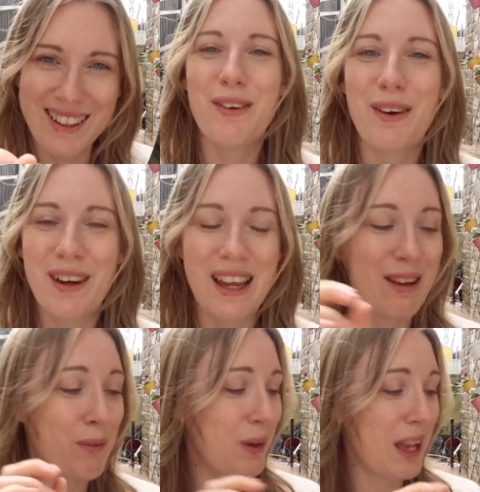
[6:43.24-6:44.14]

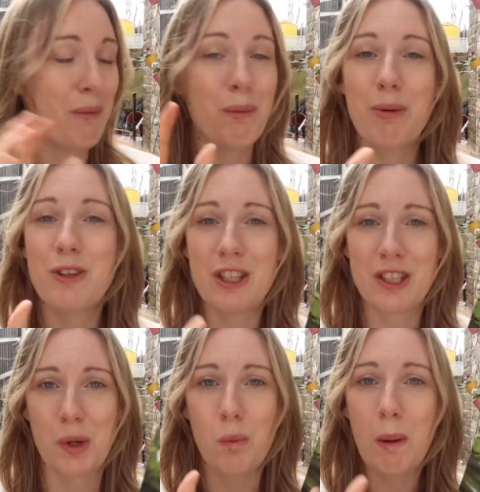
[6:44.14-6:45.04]
It will
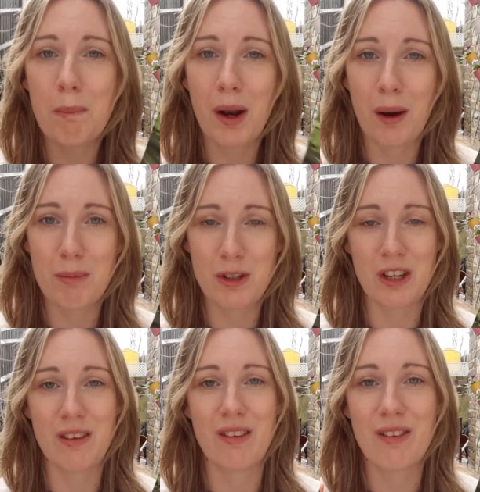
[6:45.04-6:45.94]
produce you, one plant
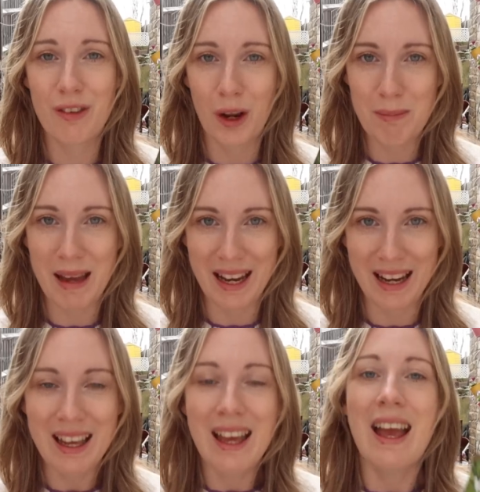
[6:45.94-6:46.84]
produces so
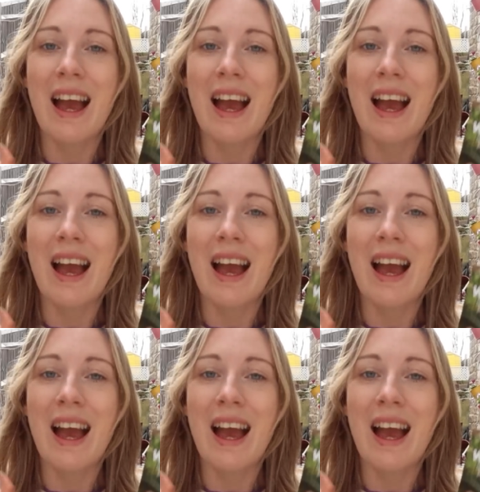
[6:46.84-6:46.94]
many.